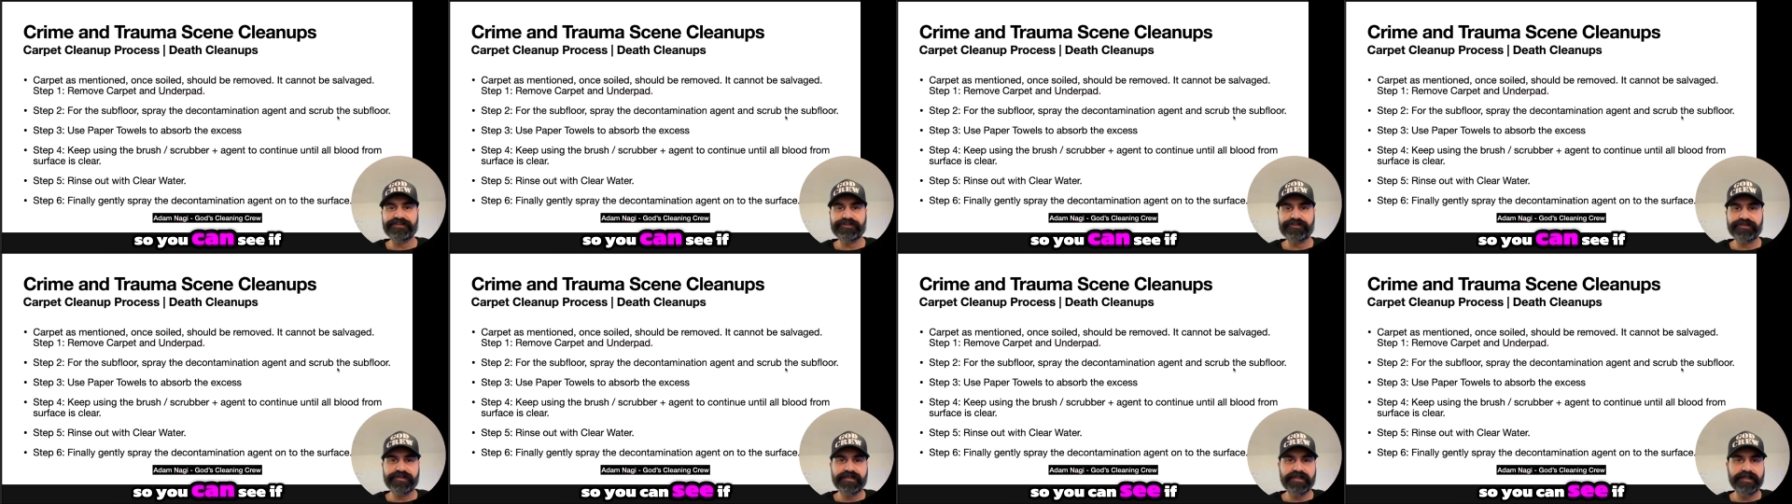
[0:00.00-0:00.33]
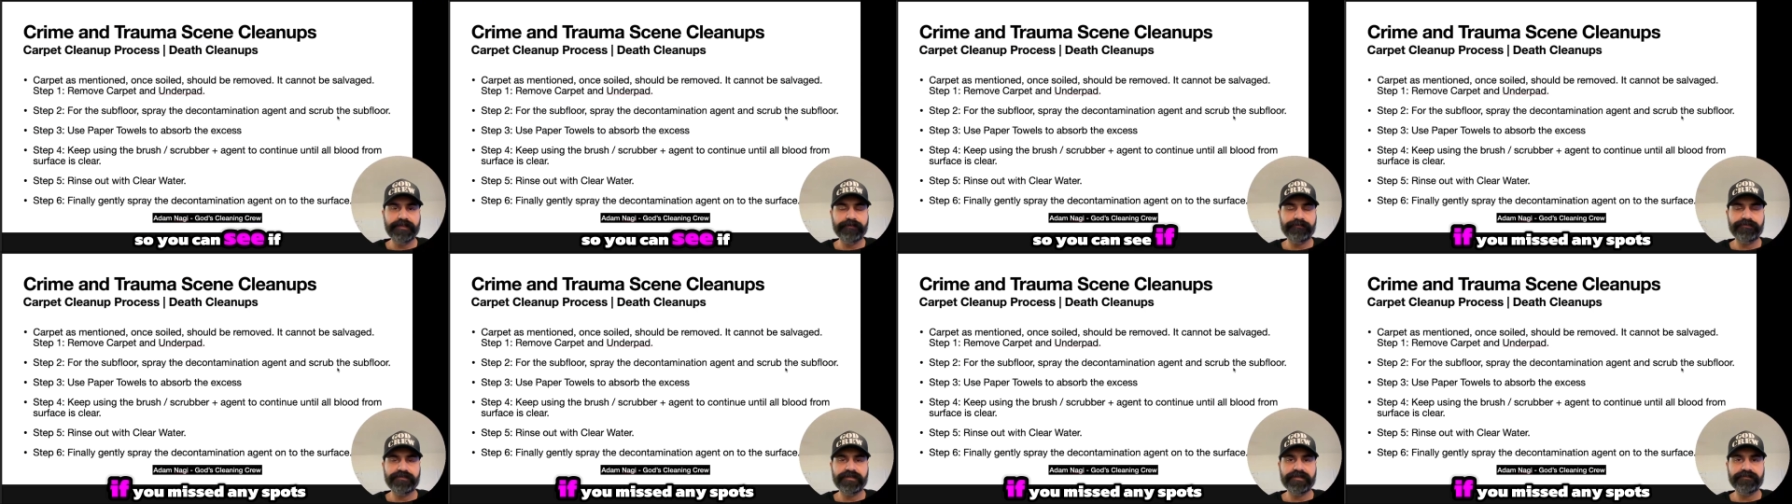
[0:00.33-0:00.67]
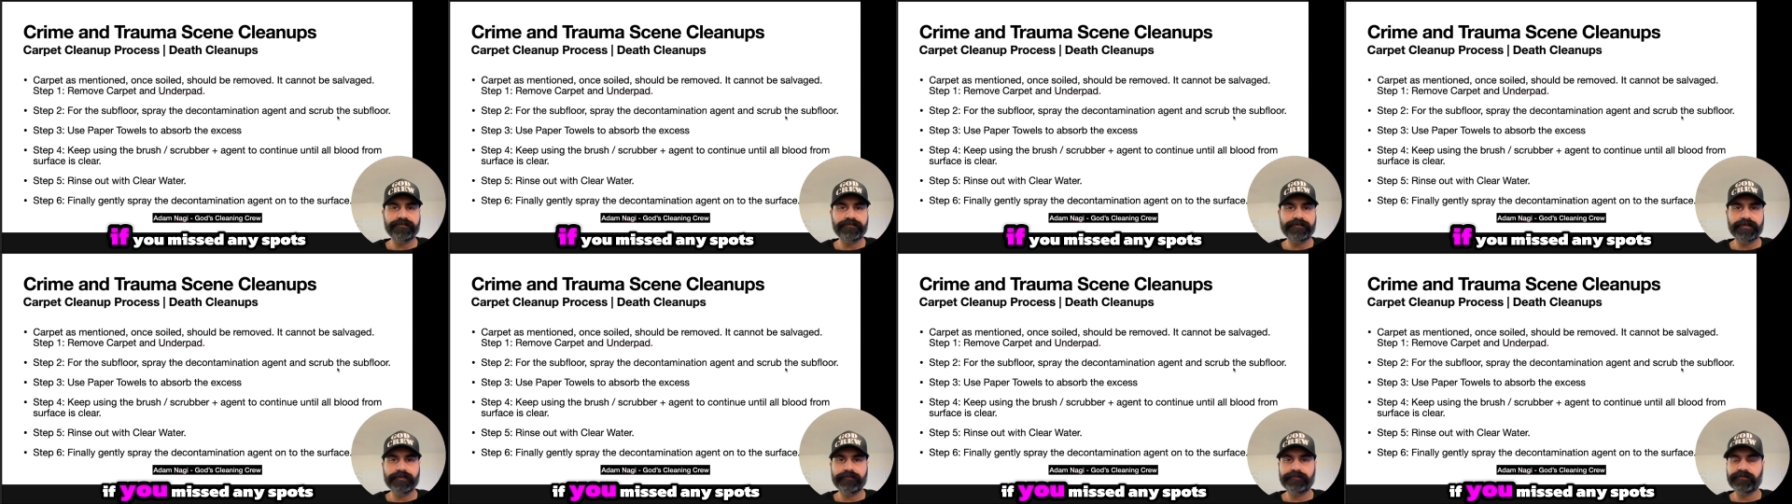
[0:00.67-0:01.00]
see if
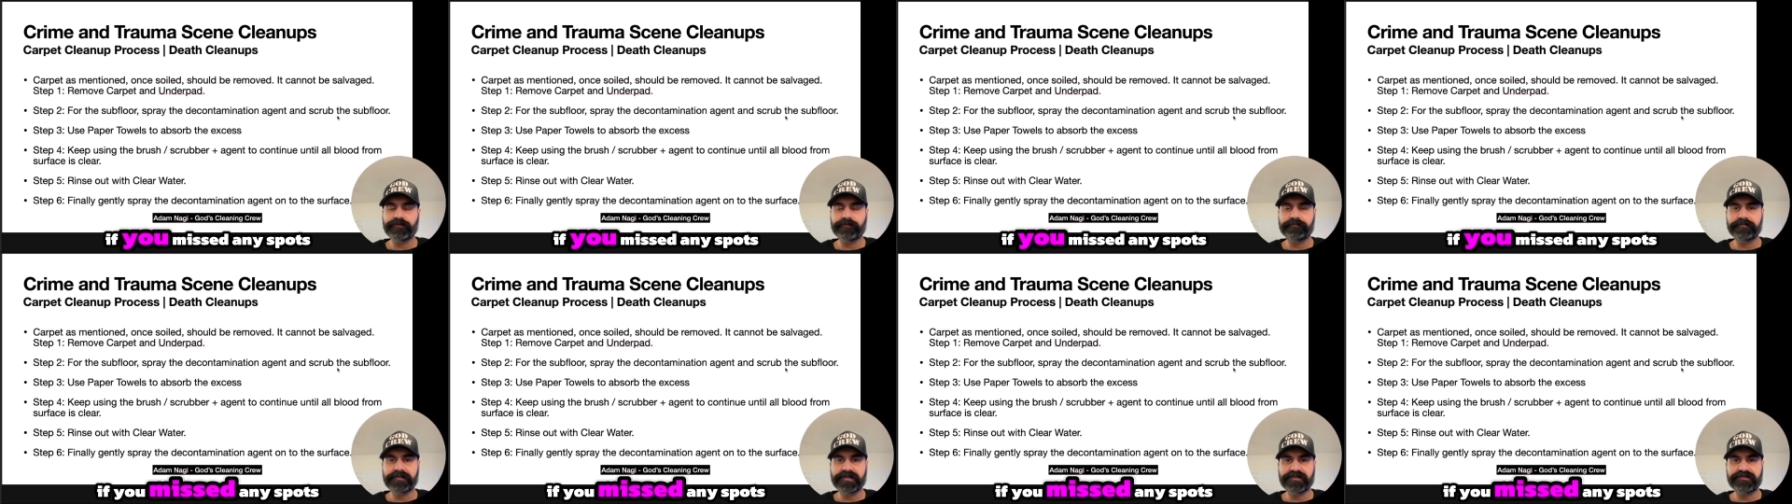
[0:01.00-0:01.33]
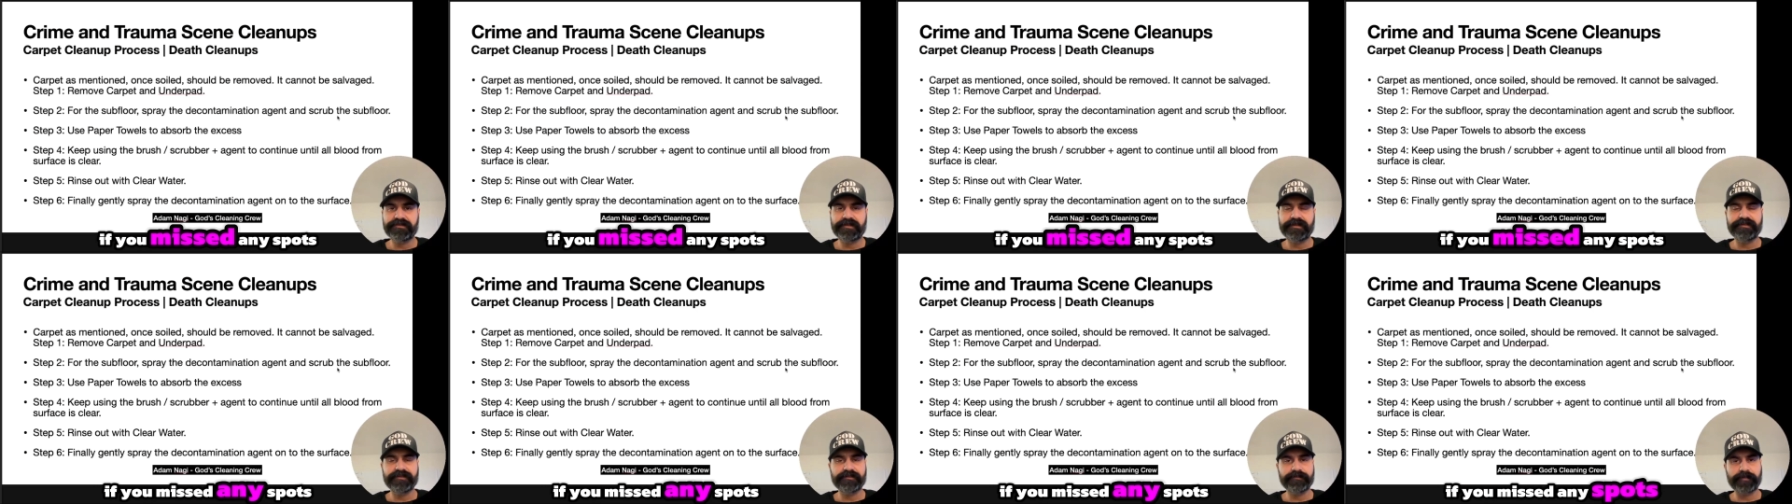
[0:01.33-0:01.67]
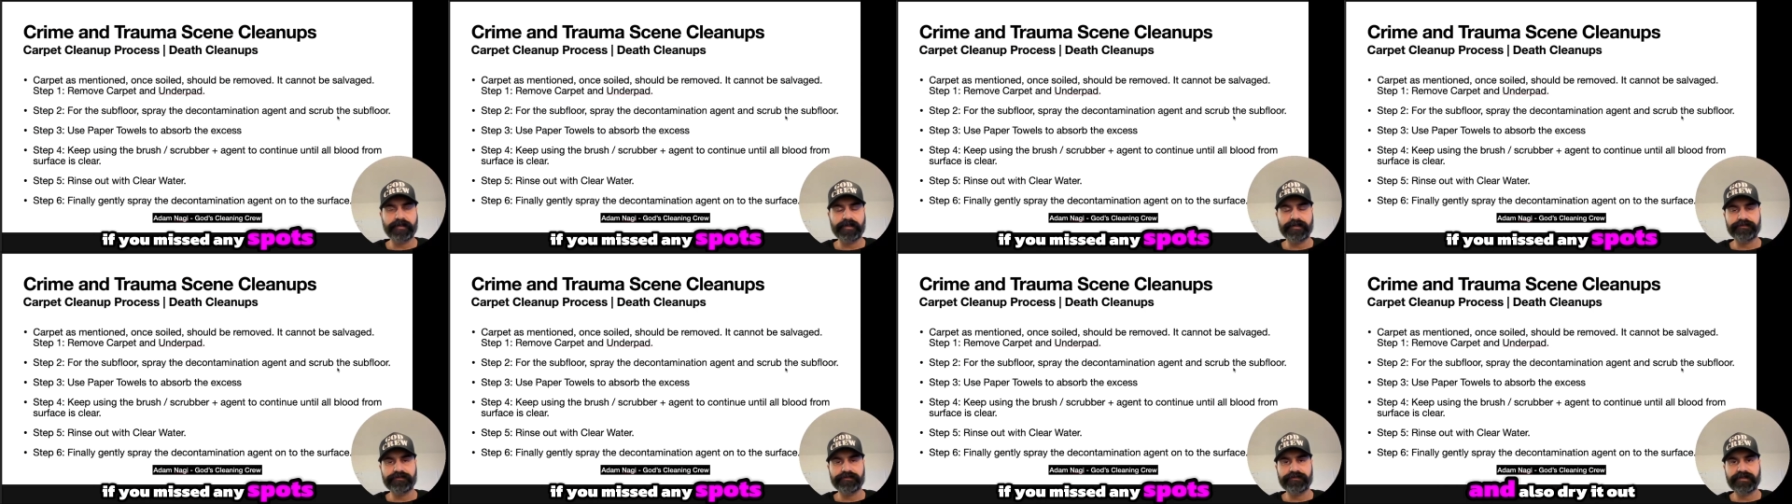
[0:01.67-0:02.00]
you've missed any
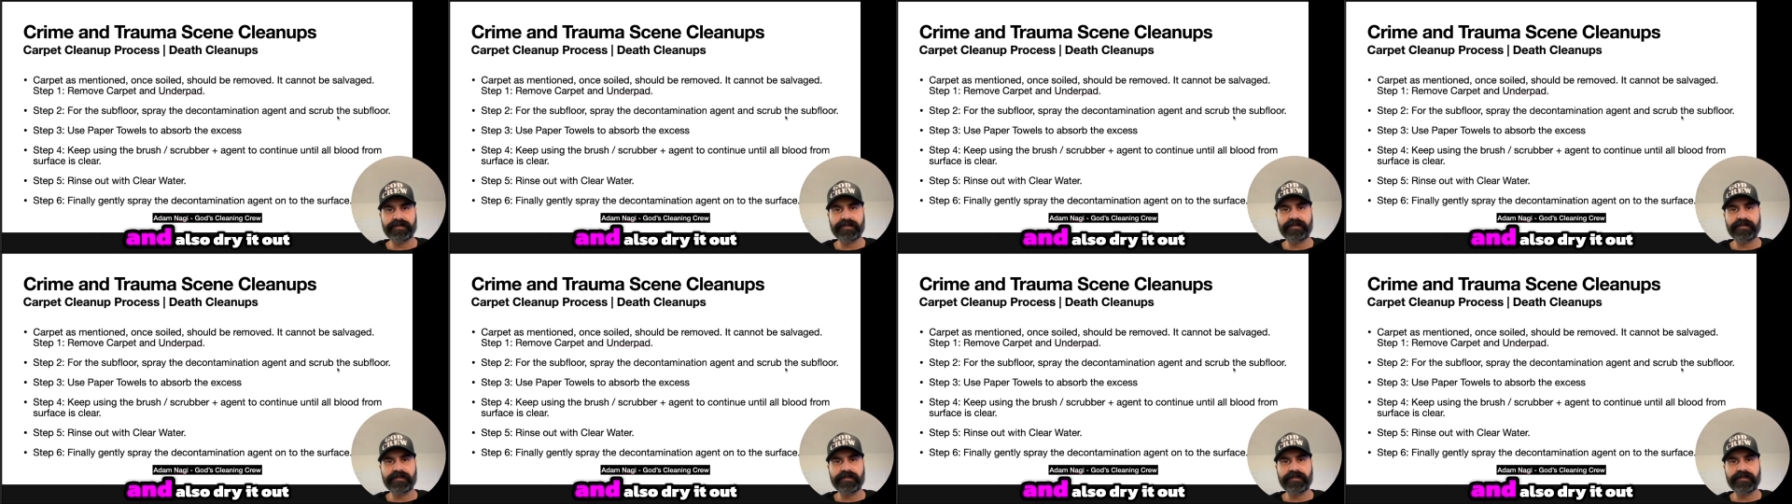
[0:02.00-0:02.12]
spots,